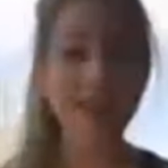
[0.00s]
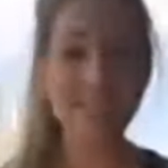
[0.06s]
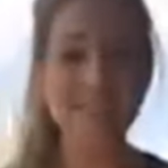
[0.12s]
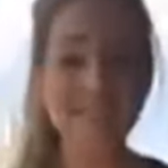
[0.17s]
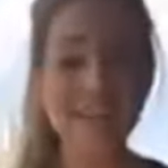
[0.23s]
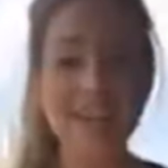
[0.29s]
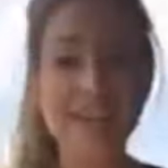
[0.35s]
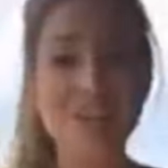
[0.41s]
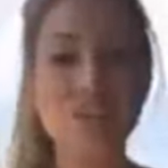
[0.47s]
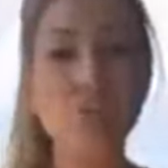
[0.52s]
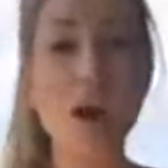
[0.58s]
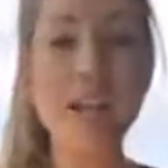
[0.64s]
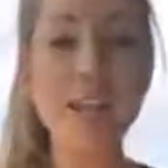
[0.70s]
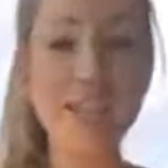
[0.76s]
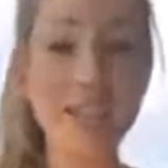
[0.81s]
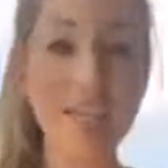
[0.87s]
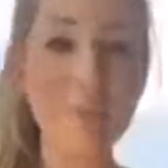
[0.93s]
stance
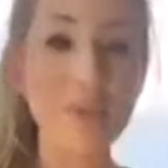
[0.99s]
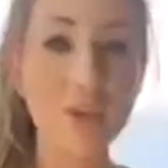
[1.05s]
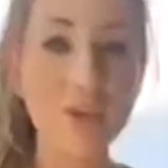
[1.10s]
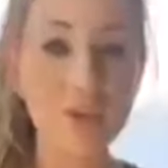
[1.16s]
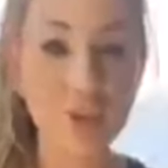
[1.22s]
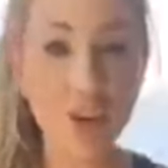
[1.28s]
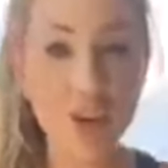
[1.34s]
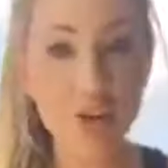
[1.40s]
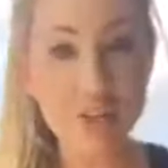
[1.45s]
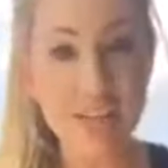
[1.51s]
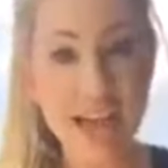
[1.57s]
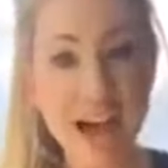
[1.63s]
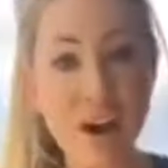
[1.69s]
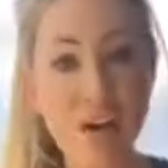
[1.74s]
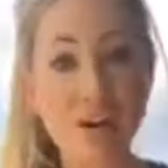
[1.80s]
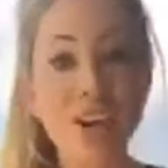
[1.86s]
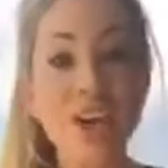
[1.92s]
squats, keep those toes
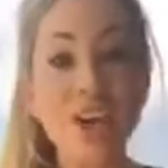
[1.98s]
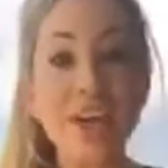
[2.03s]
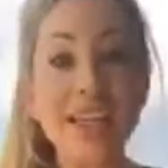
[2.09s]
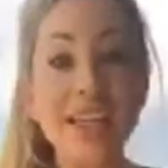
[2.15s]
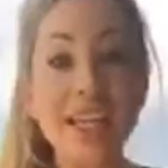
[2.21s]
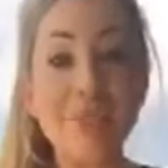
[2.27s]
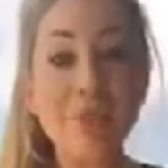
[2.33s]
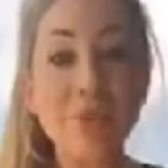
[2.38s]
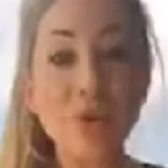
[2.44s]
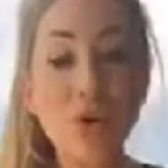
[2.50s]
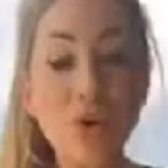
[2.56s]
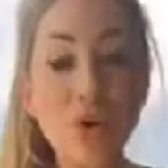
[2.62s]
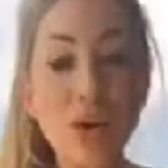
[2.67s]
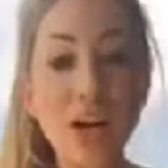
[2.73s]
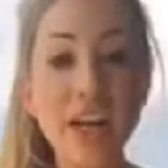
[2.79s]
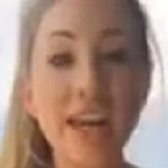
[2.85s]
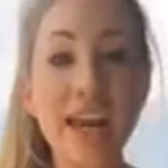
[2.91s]
out, keep your
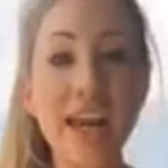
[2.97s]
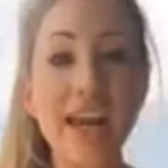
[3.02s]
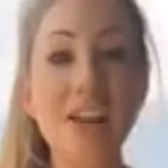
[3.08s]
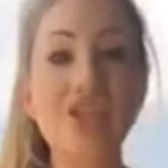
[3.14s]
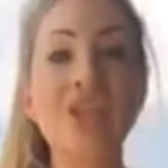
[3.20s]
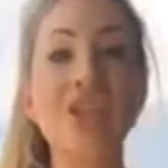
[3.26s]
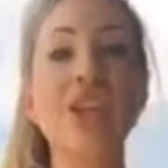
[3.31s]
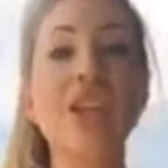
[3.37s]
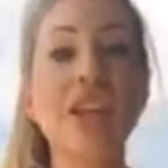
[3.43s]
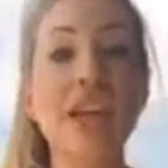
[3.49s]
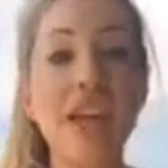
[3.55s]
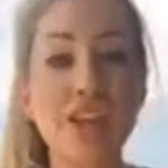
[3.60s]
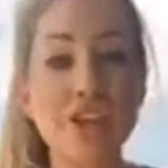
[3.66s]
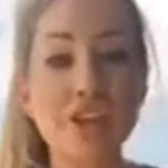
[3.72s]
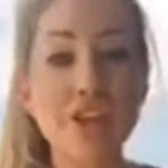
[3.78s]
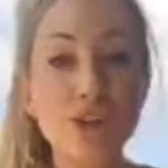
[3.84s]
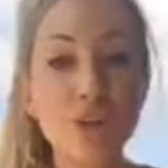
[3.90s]
core engaged.
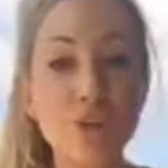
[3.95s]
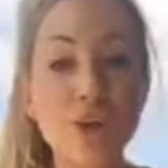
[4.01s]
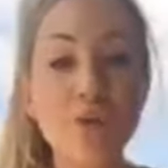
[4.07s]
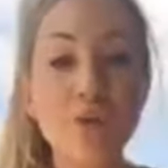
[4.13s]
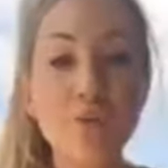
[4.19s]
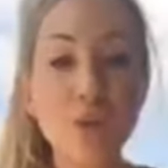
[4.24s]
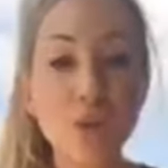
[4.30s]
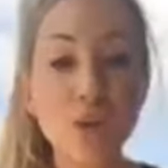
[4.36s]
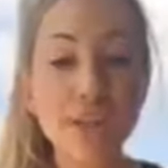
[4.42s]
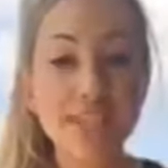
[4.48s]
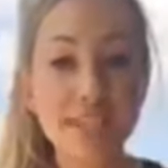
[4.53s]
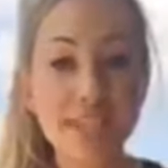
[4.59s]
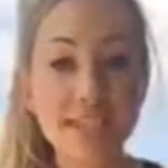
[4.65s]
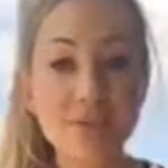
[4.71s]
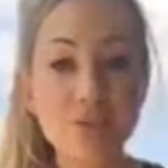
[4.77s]
Do four sets of